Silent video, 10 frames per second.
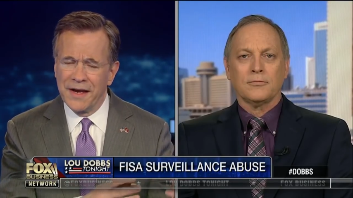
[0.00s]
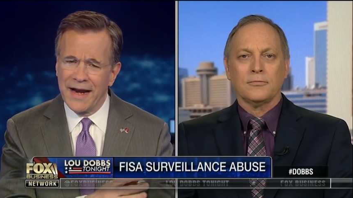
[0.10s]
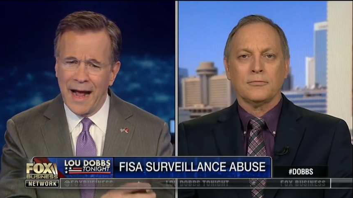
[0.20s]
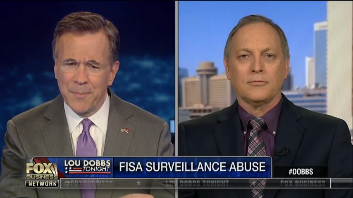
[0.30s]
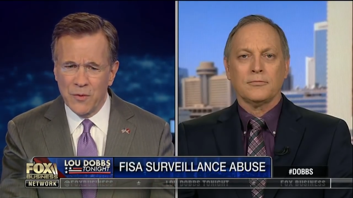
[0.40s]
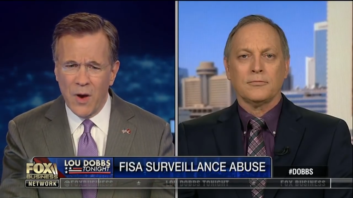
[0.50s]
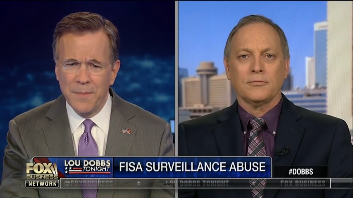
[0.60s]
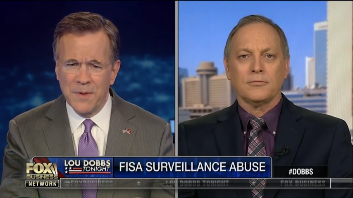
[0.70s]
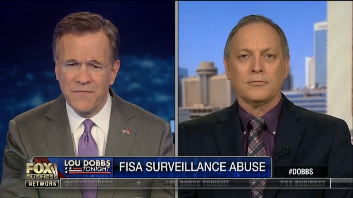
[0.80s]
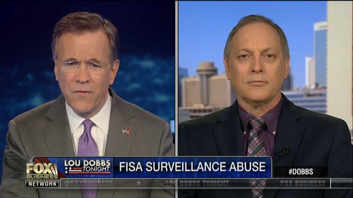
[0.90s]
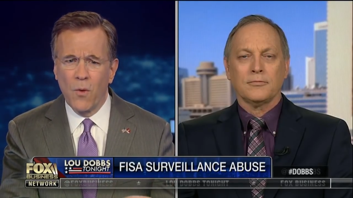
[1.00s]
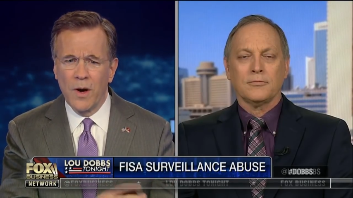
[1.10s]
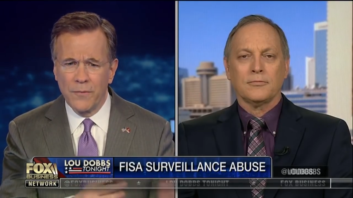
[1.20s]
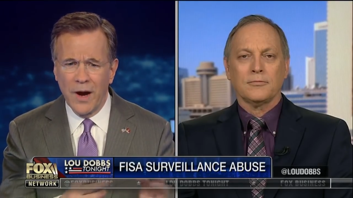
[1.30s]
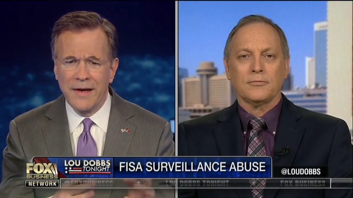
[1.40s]
Speaker 1: that it happened right
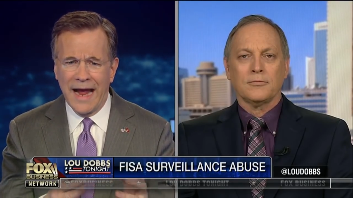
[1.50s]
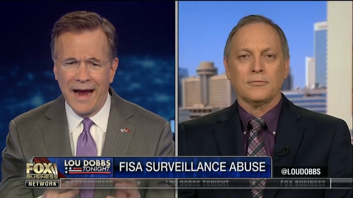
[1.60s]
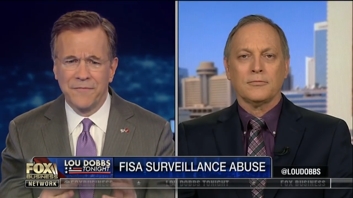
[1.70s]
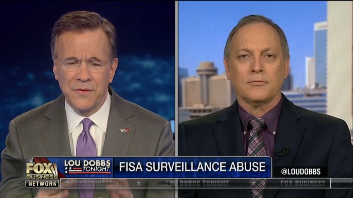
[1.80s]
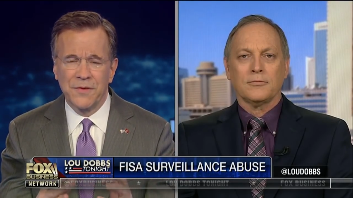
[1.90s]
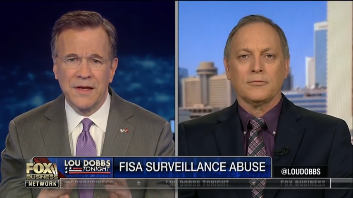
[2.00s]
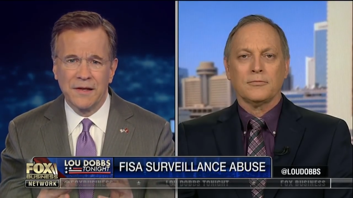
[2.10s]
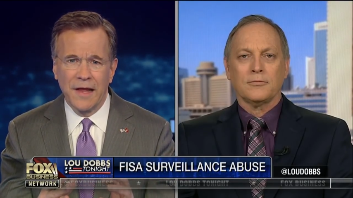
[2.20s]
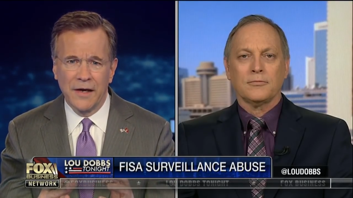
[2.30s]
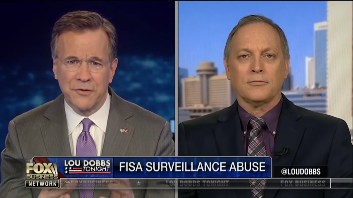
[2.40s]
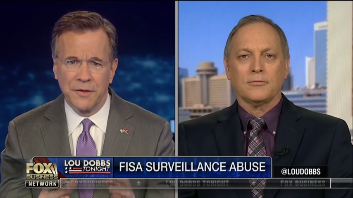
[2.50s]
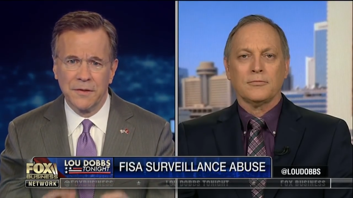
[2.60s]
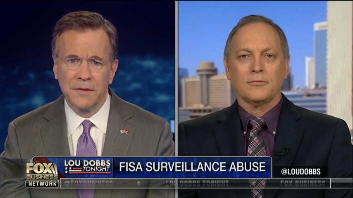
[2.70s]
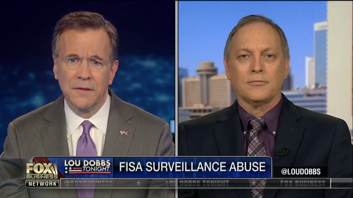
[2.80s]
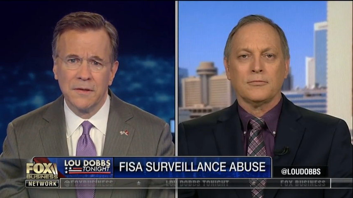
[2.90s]
before and right after the election?
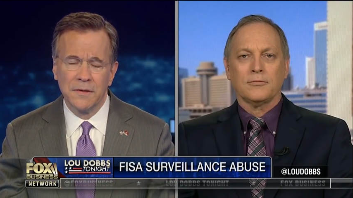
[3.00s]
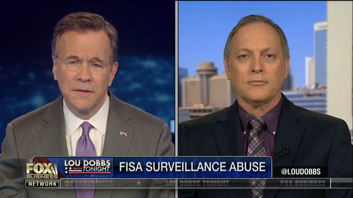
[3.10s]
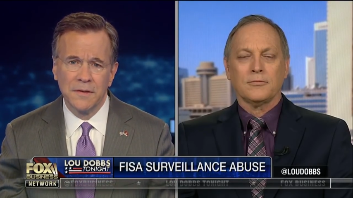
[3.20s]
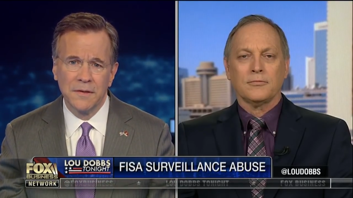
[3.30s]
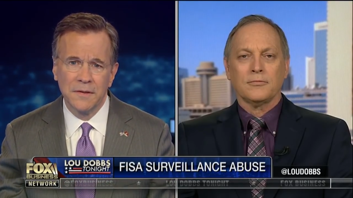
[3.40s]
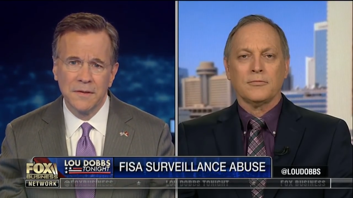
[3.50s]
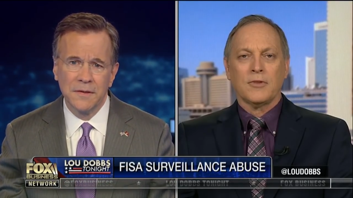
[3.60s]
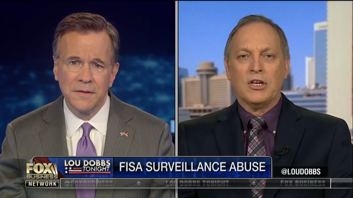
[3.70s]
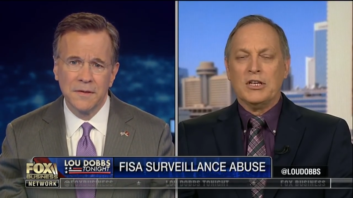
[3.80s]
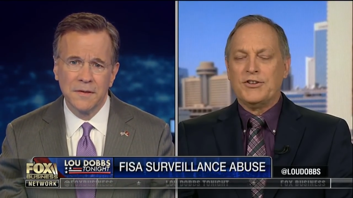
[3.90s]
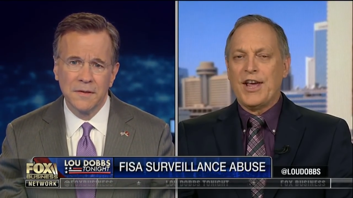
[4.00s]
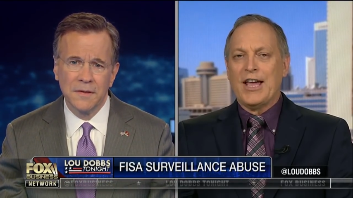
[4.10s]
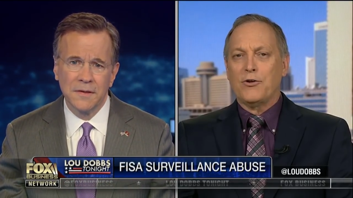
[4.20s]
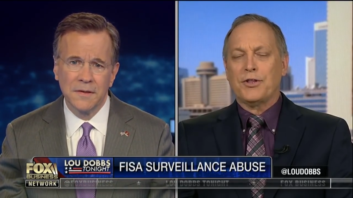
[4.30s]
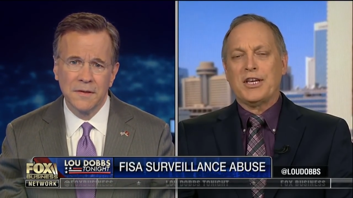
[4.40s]
Speaker 2: See,
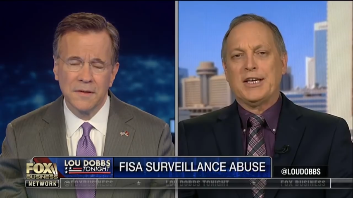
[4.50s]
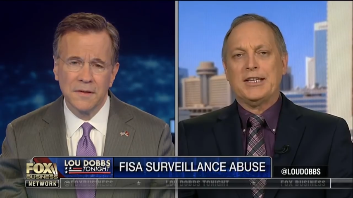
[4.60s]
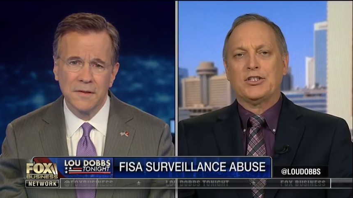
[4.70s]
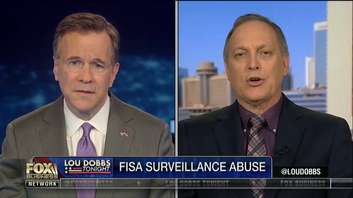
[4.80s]
I don't think it is